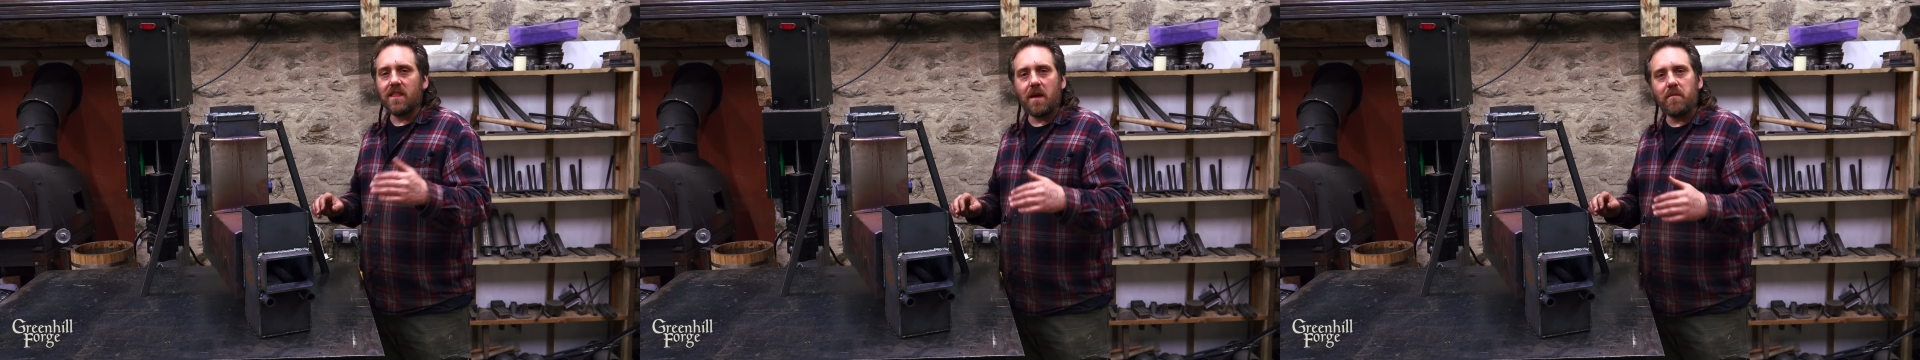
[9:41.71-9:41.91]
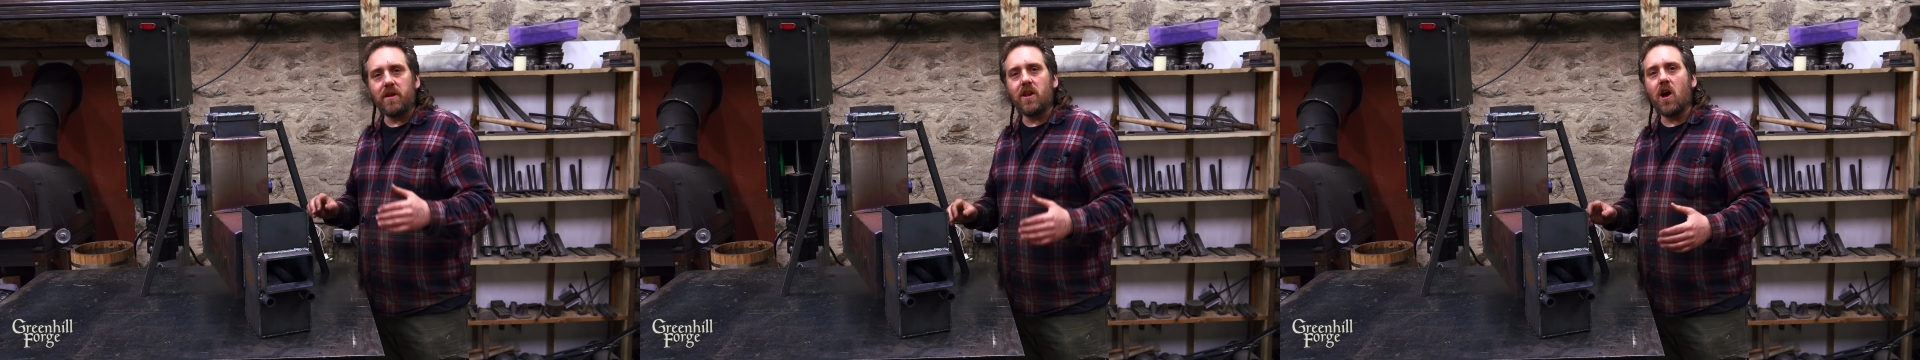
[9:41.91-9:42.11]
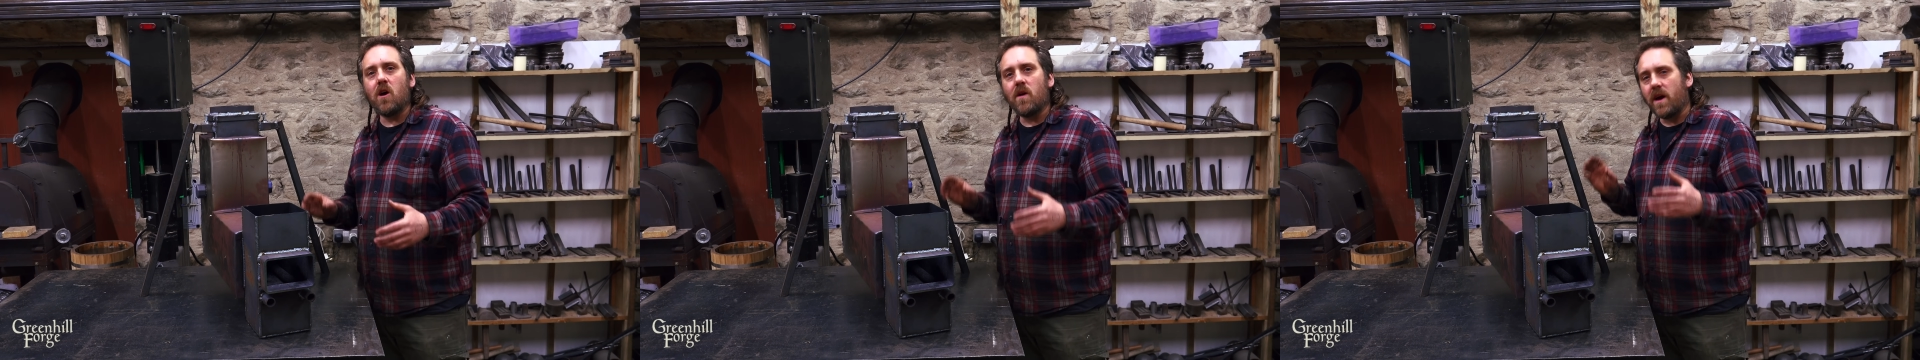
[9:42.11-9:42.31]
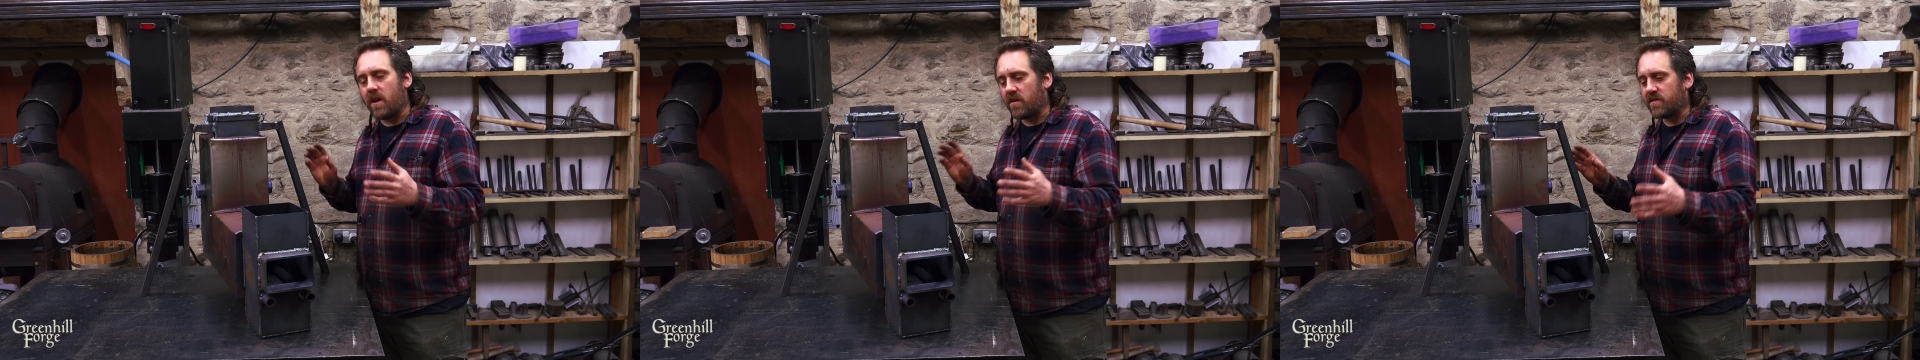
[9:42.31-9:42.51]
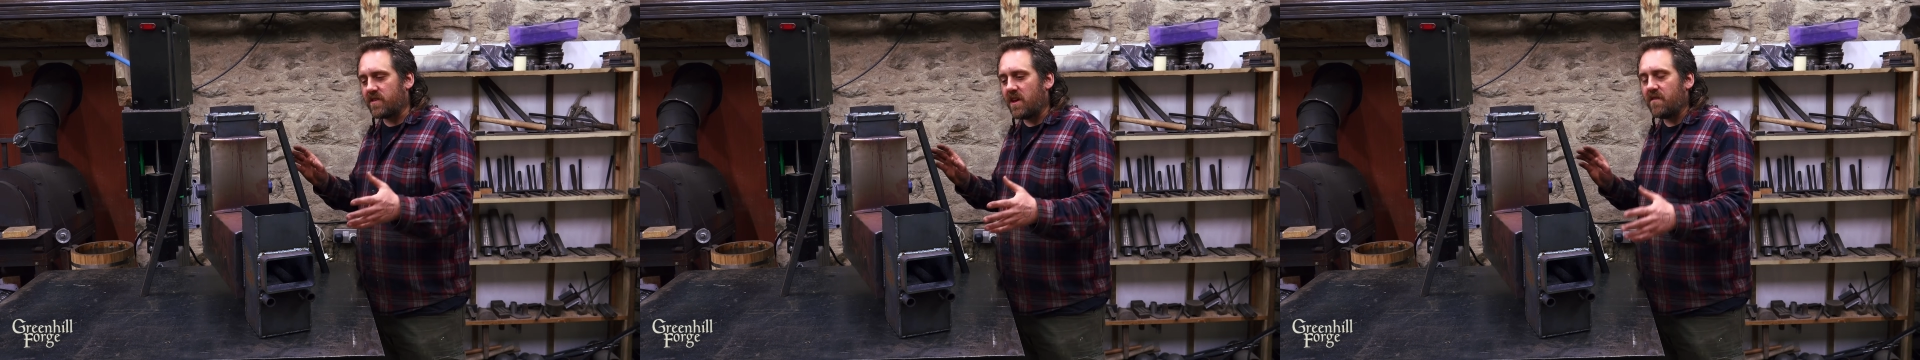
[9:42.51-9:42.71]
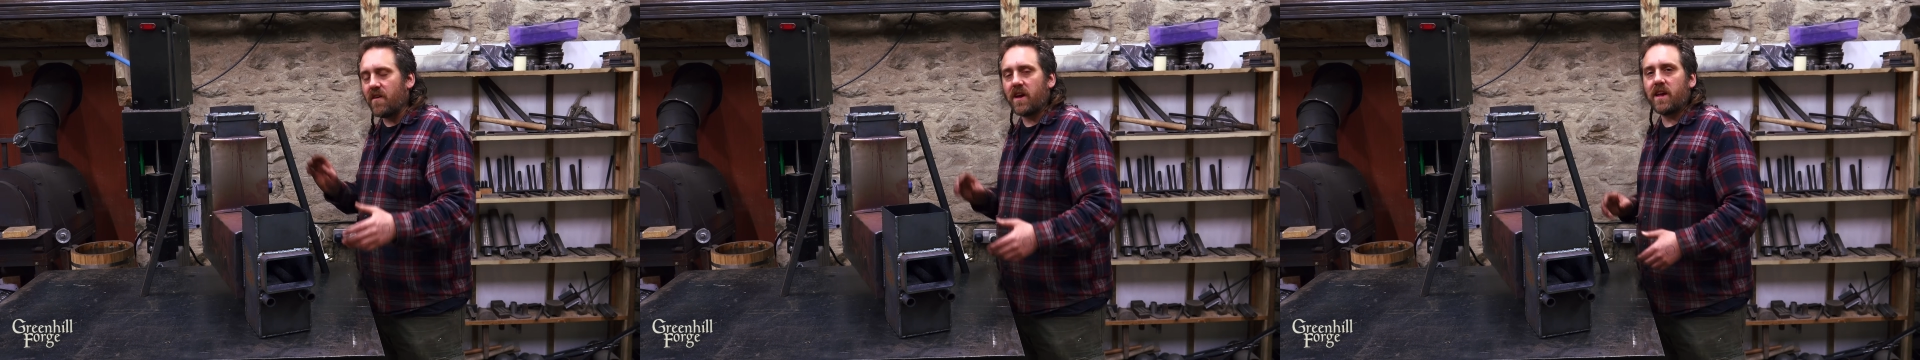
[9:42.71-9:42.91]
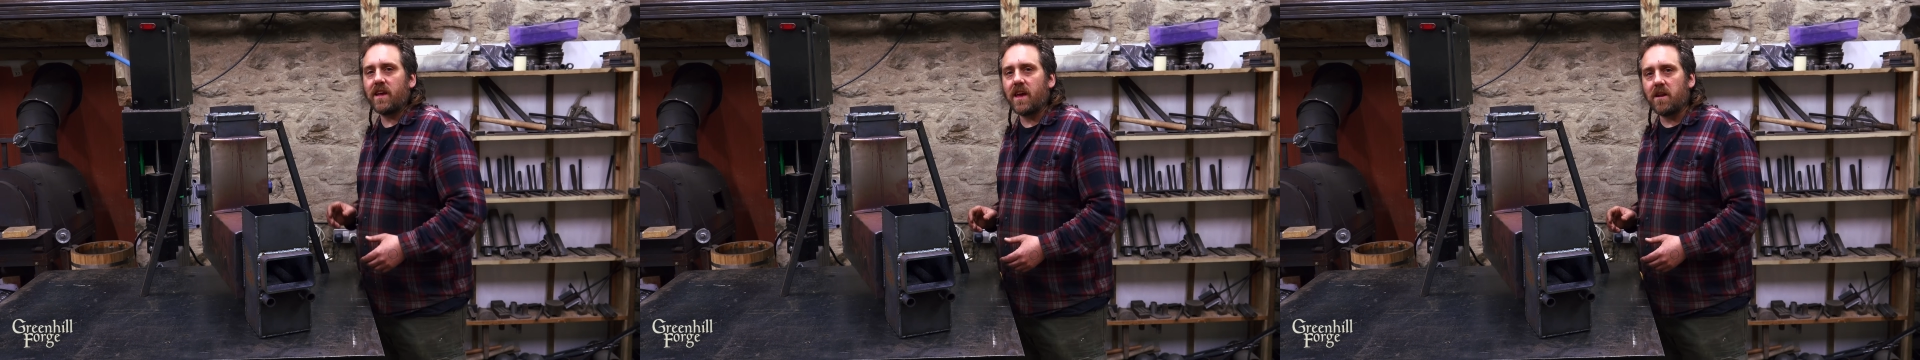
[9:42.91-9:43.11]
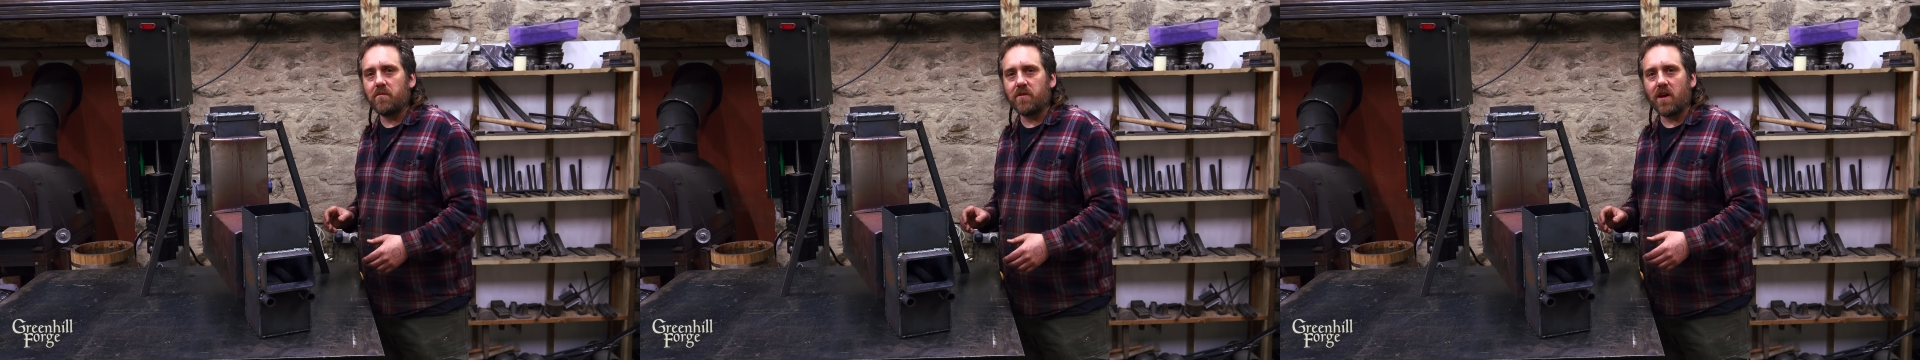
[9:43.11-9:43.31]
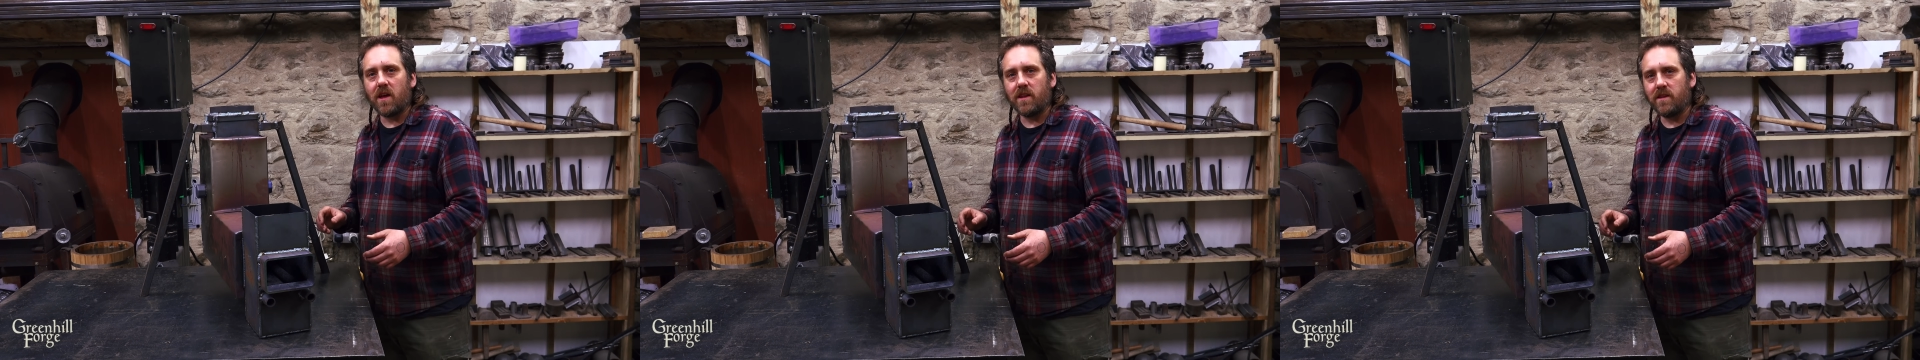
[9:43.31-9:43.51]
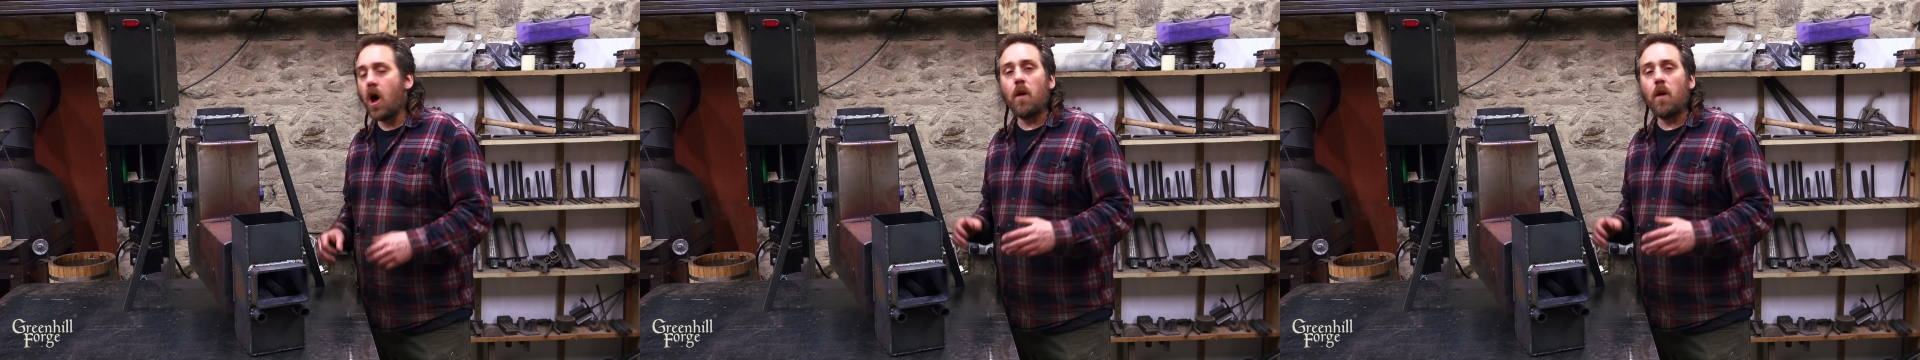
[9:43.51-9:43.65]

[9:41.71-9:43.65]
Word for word: let me know and I'll see if I can get them done.